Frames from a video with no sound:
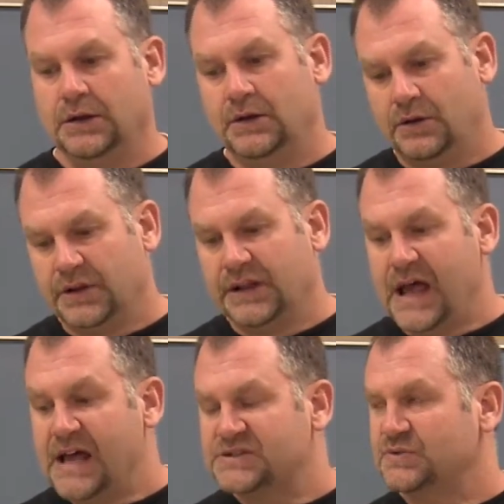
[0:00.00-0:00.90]
the
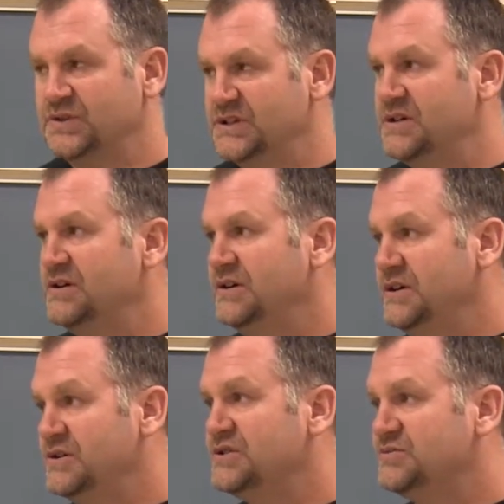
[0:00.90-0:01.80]
last 3
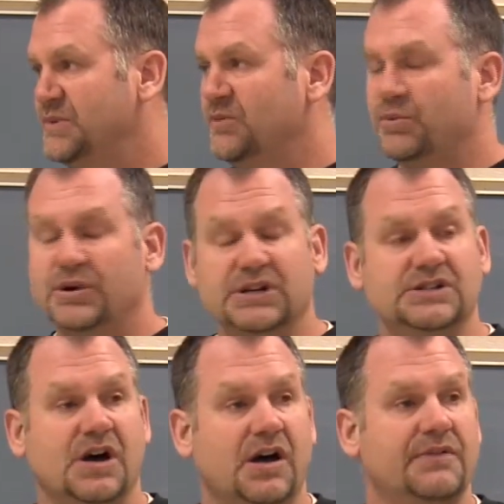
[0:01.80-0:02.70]
years have been pretty
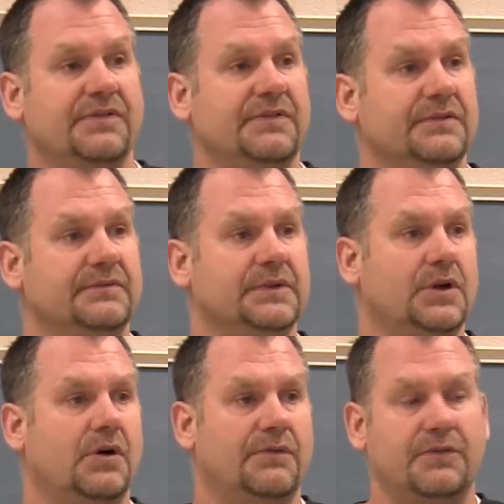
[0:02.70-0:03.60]
tough,
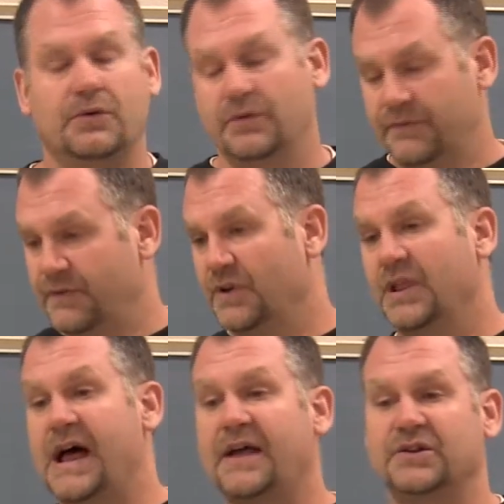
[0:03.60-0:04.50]
for a
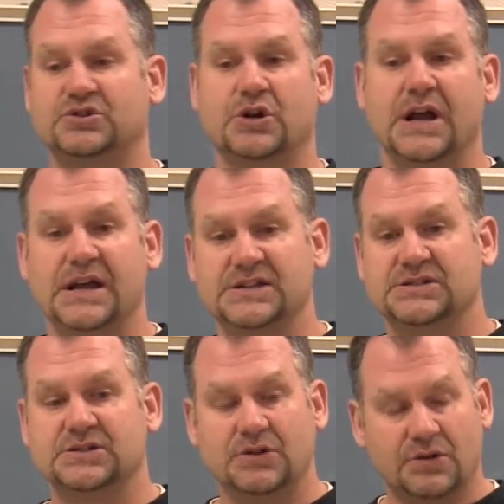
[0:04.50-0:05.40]
lot of
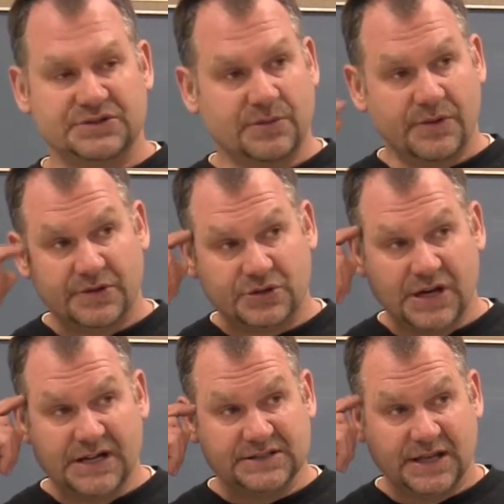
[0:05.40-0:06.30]
trades. Some of the
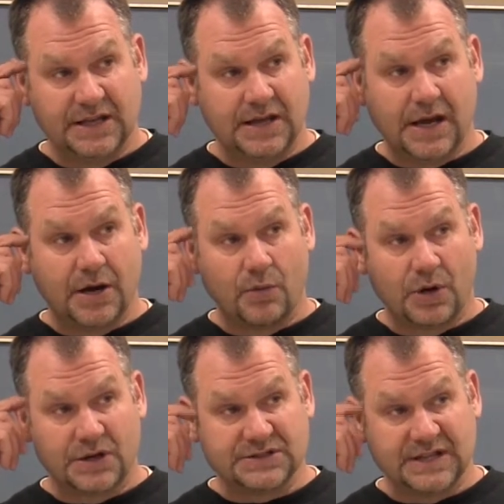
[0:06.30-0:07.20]
trades like the iron
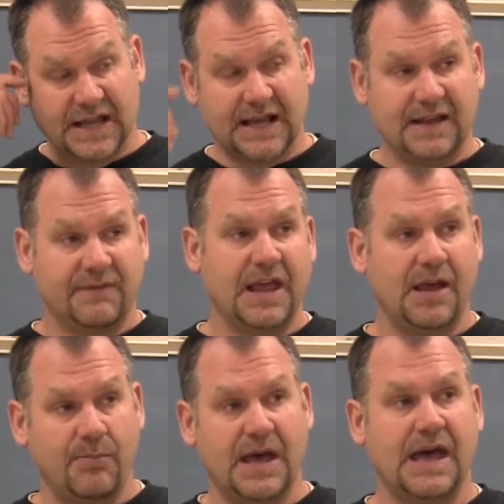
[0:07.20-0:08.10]
workers and that have
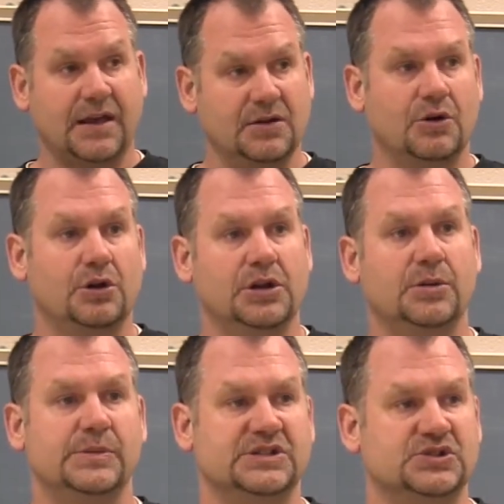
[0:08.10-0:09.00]
came back, a
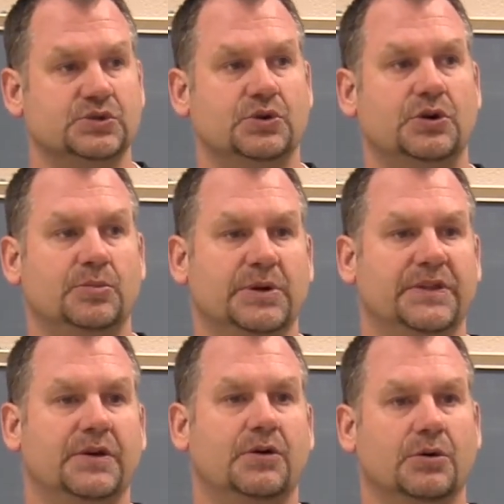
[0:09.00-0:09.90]
little bit sooner,
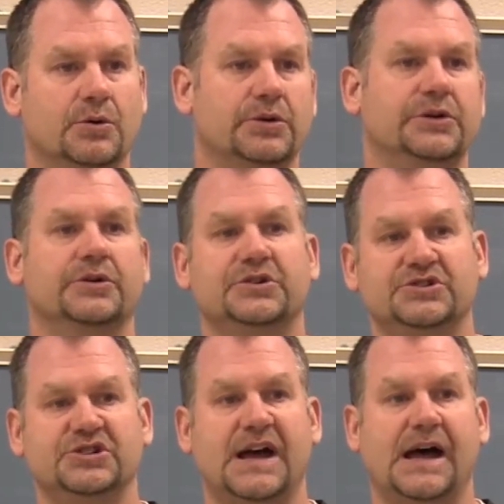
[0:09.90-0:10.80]
but they're earlier in
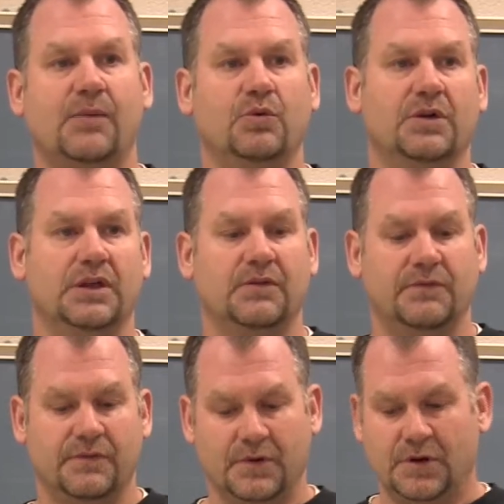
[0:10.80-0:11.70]
the job where they've